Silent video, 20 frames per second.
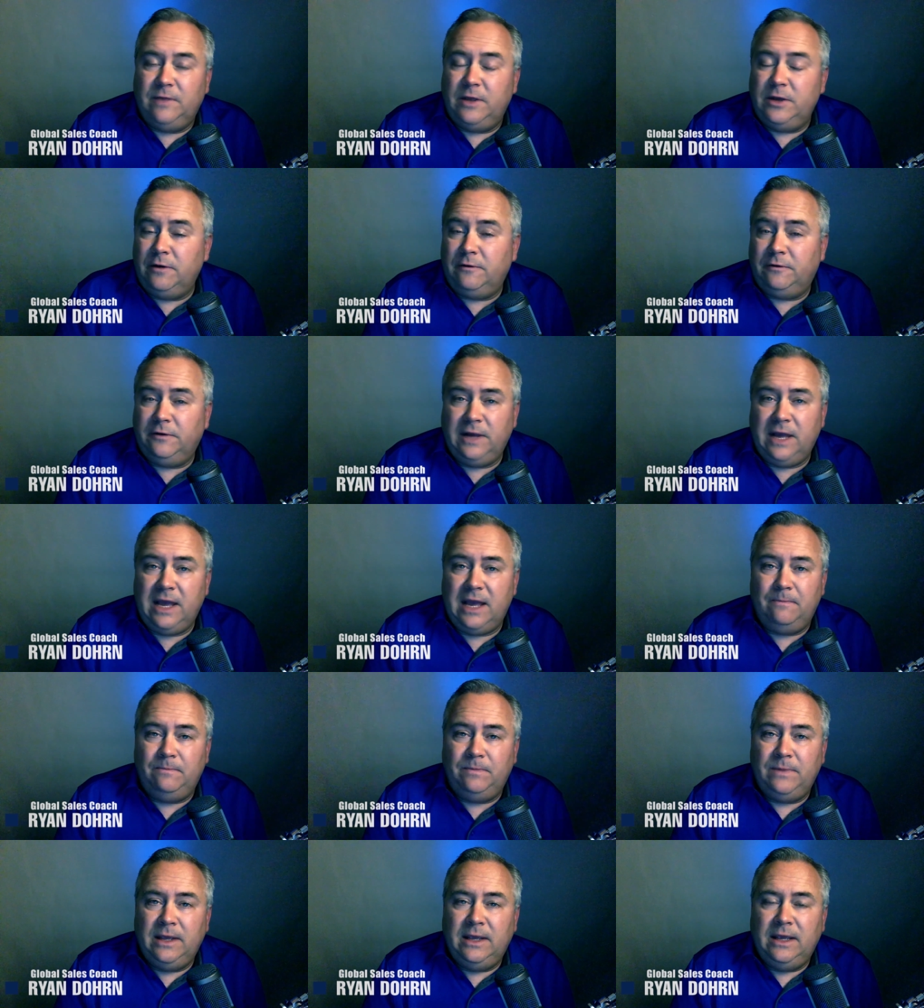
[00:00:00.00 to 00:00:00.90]
And don't
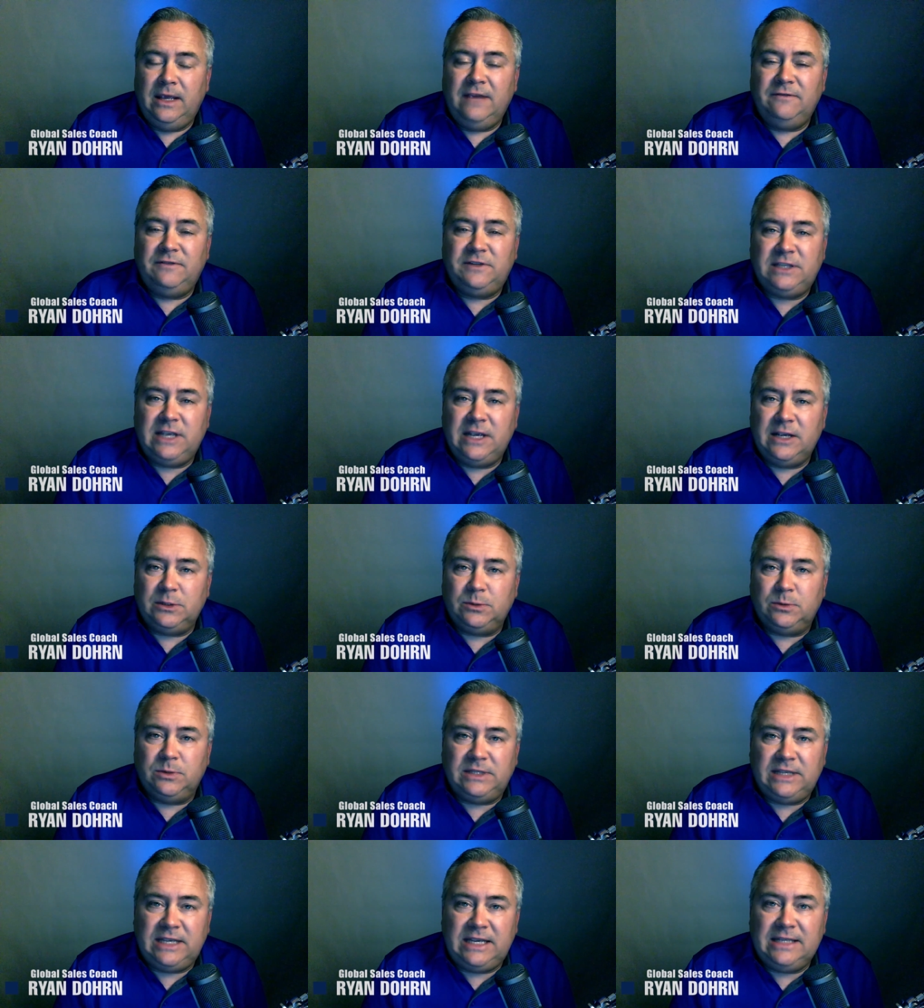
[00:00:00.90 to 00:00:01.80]
forget, if sales
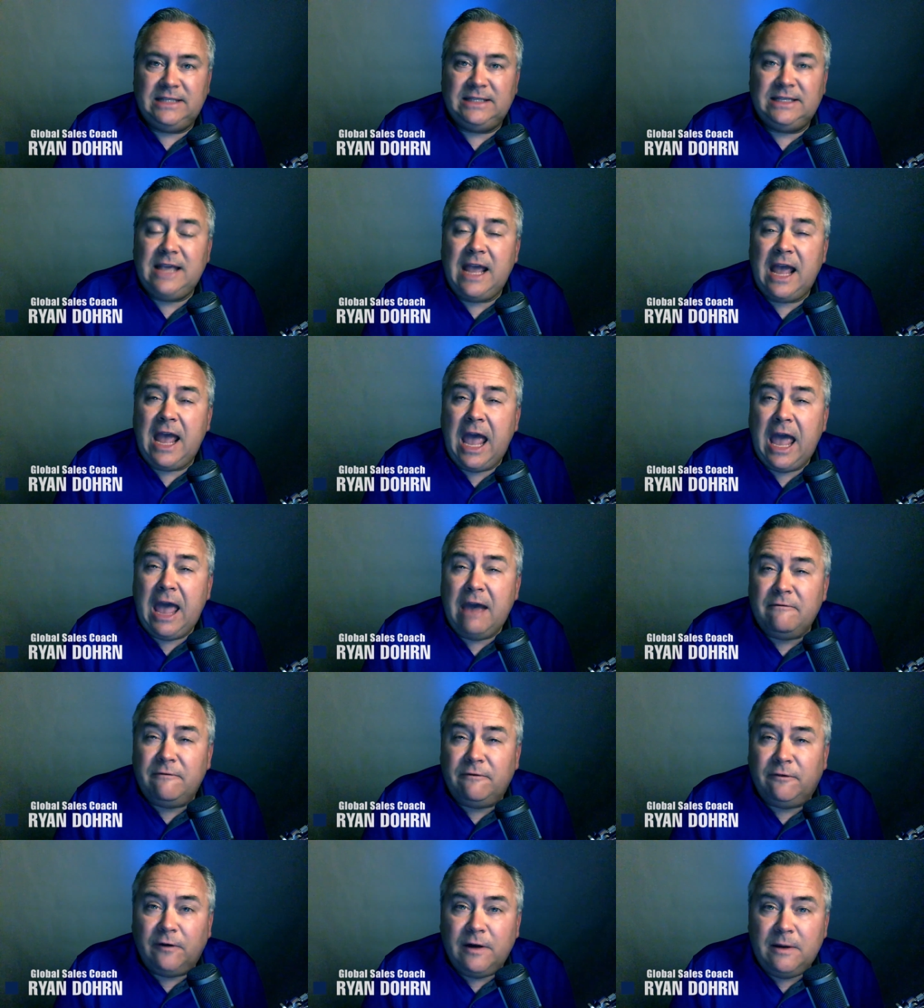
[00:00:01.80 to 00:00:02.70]
was easy,
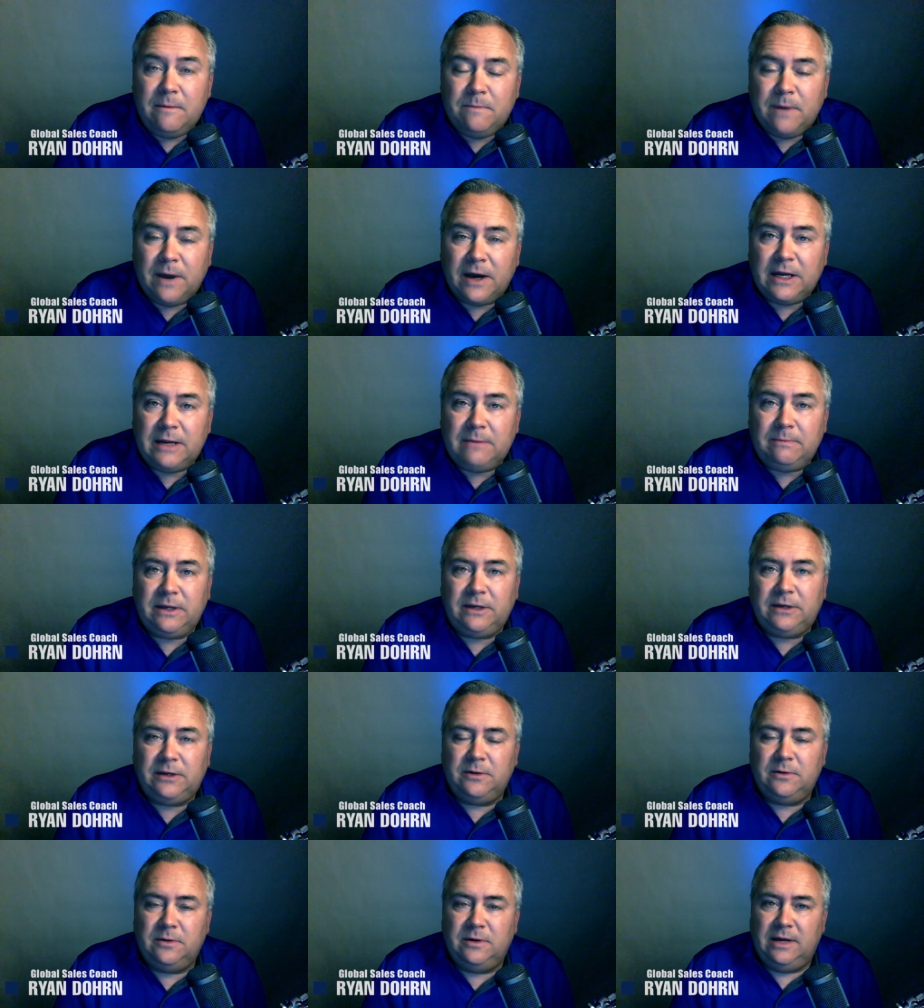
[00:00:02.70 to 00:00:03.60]
everybody be
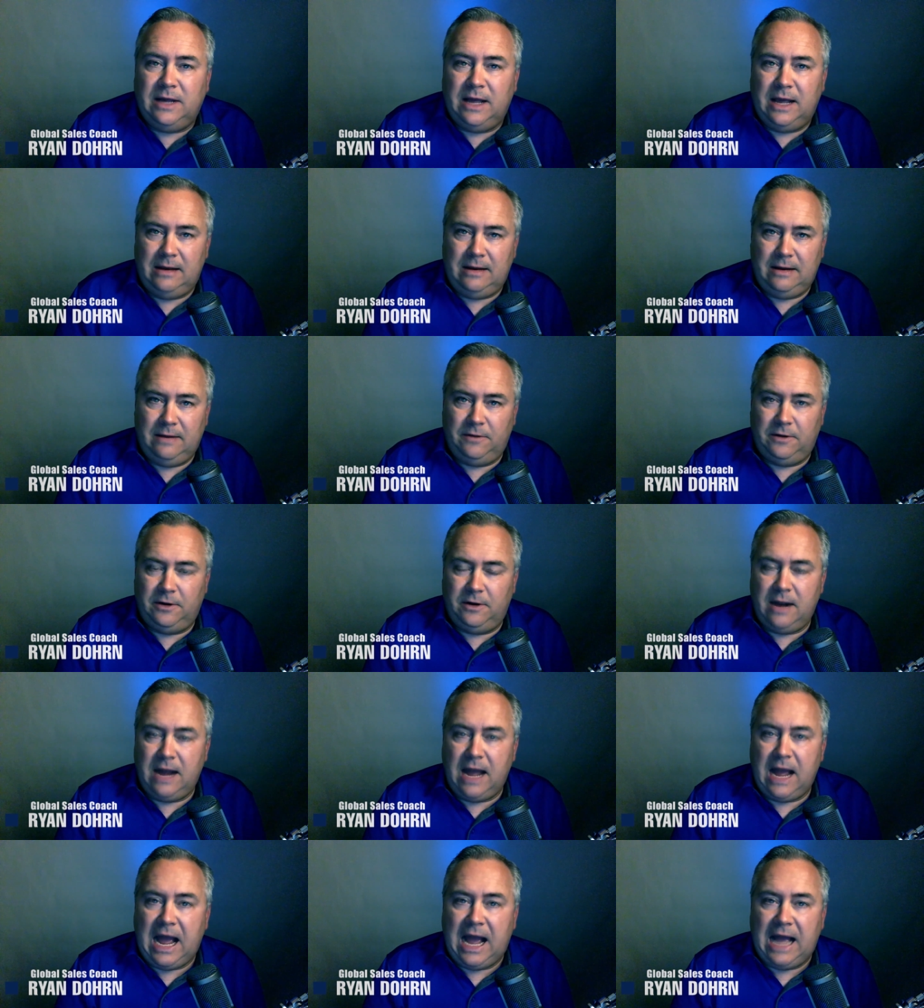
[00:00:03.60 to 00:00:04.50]
doing it, and they're
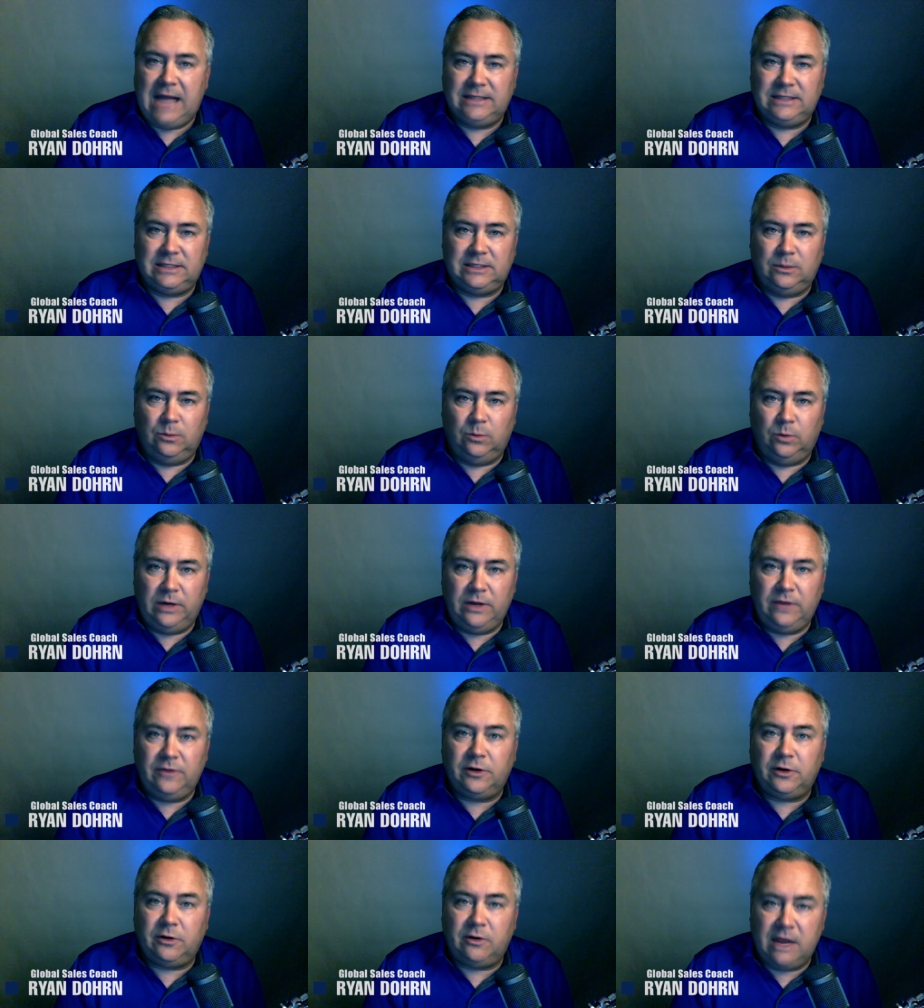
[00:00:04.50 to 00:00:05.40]
not. So we're
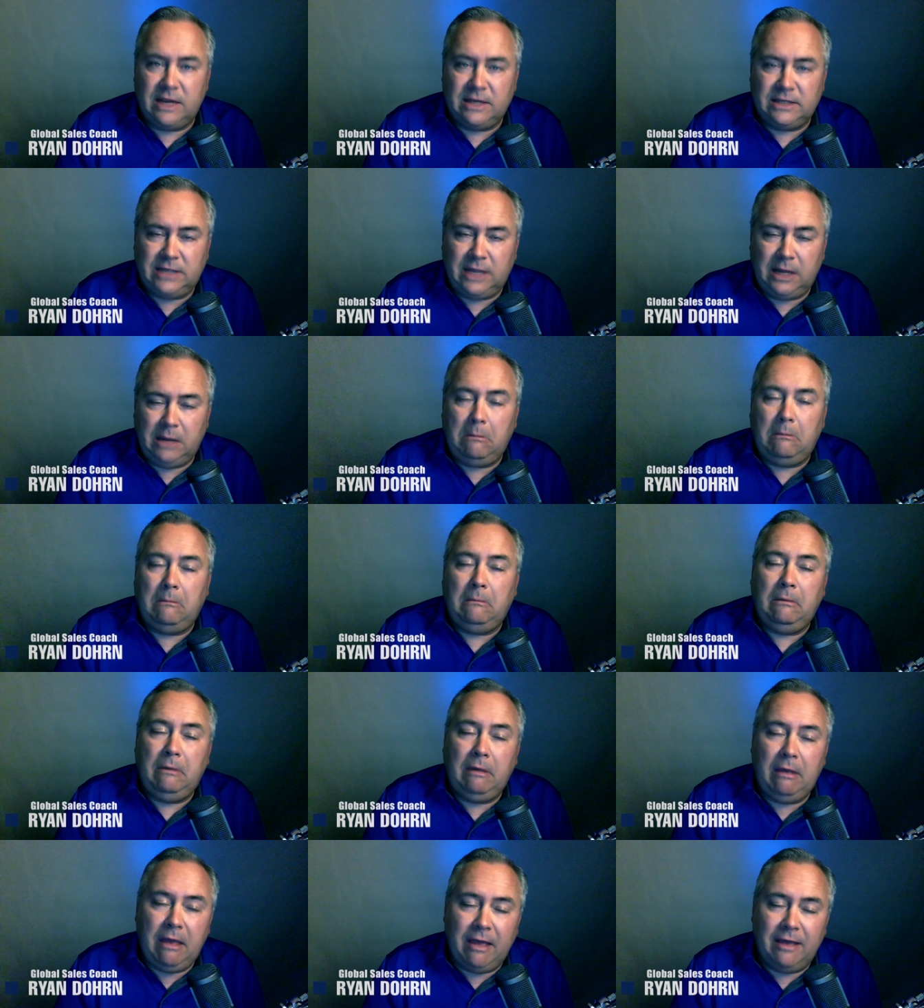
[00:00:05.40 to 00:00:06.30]
either crazy,
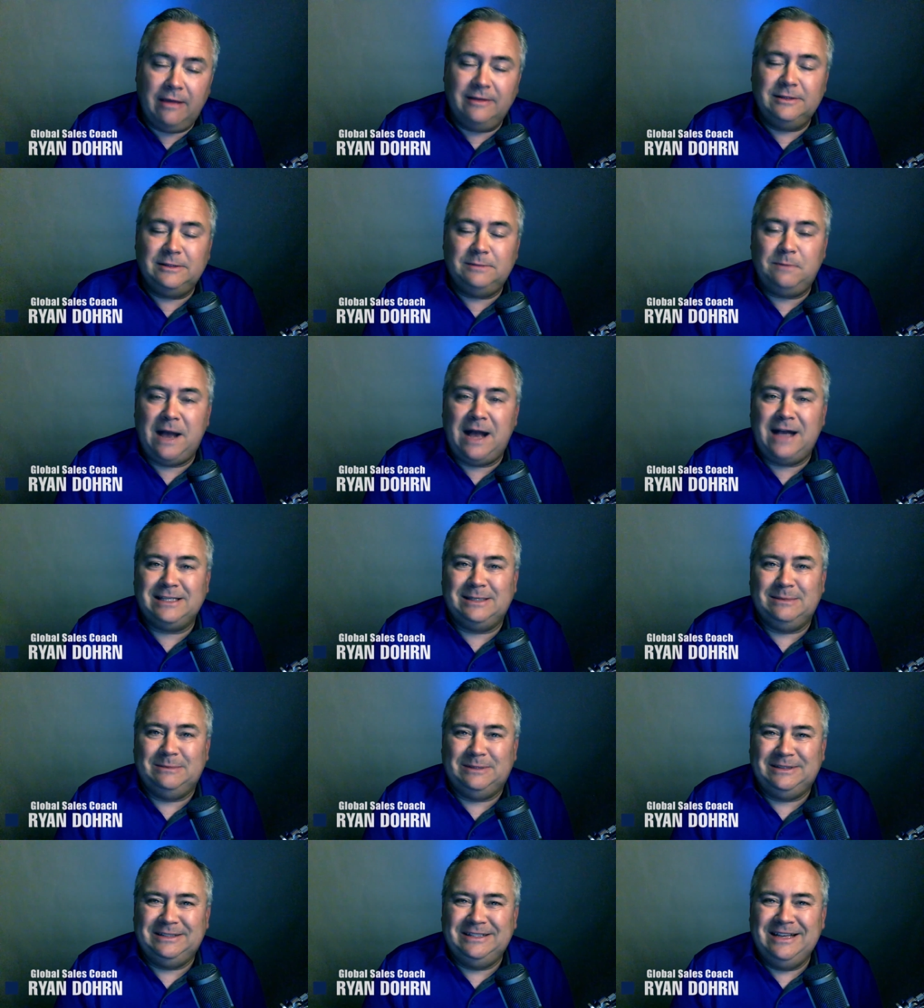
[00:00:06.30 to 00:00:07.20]
eh, it's
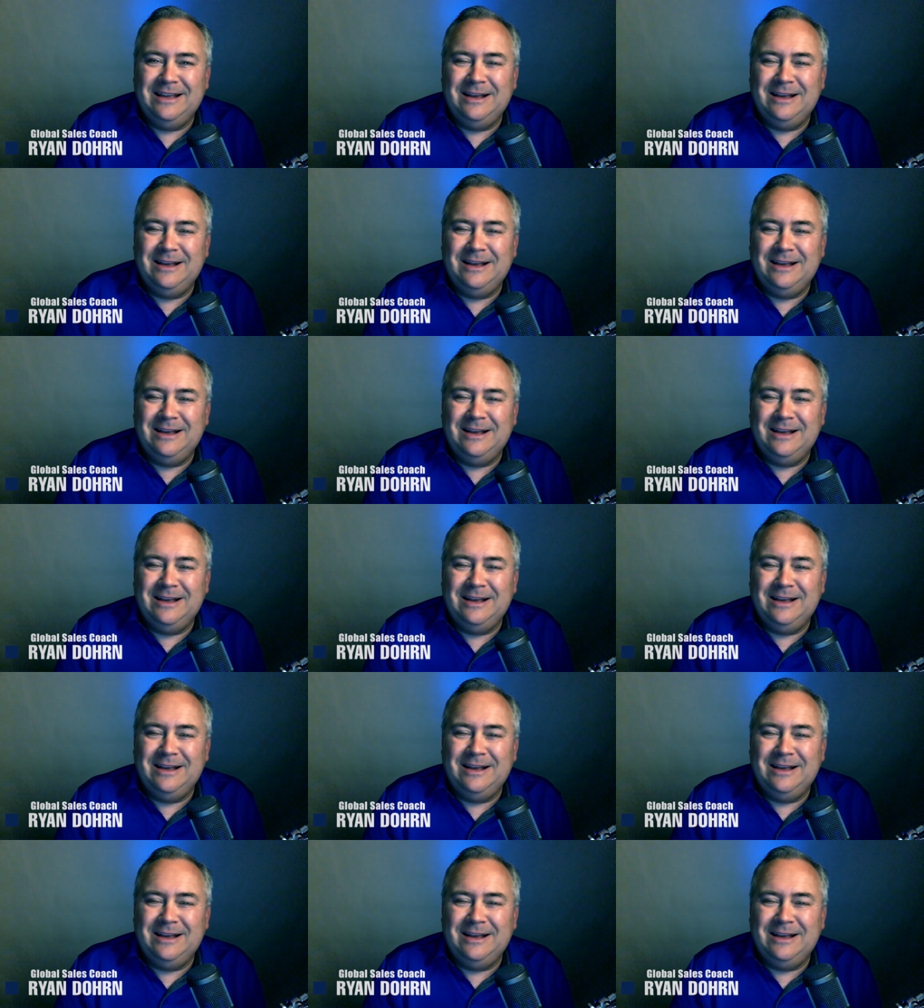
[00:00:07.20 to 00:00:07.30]
possible